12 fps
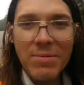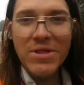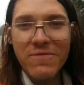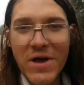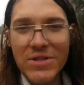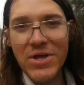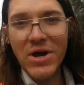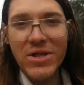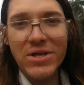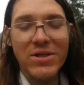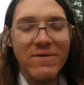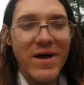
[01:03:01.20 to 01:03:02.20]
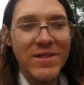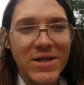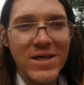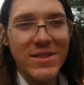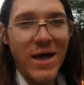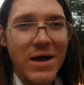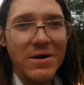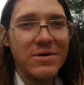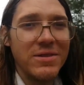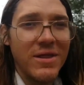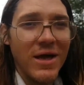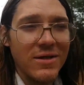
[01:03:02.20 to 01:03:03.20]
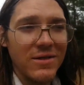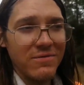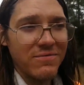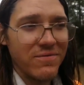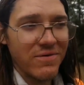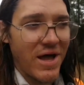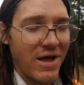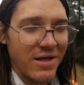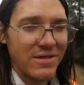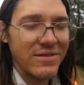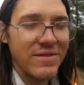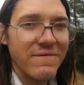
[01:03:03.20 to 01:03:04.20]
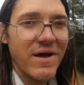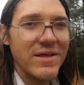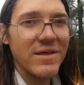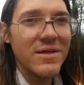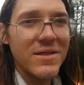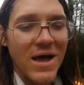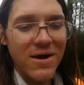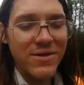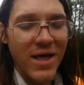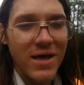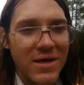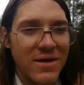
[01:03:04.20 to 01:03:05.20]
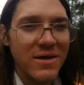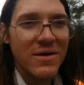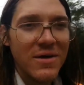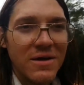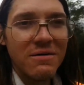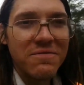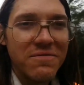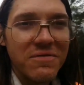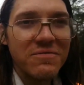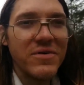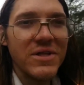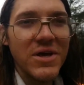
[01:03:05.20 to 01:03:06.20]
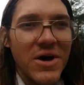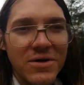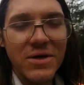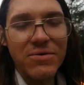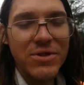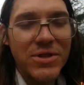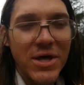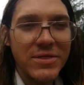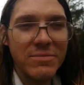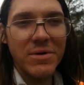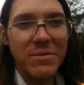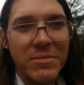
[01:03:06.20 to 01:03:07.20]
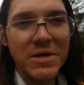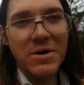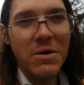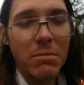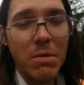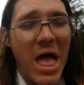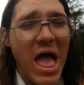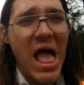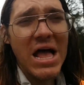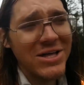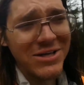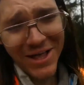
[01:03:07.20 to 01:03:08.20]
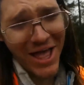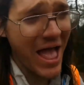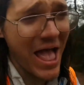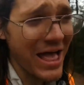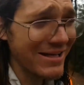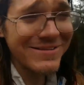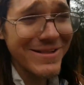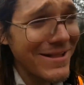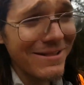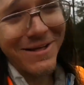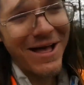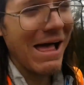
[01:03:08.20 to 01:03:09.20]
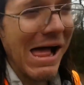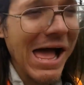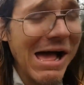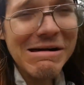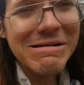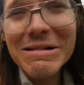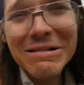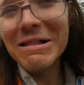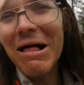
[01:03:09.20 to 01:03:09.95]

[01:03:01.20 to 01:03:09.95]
happens if I started, if I did an entire daily, uh, if I did an entire day of video that was just nothing but me going la, la, la,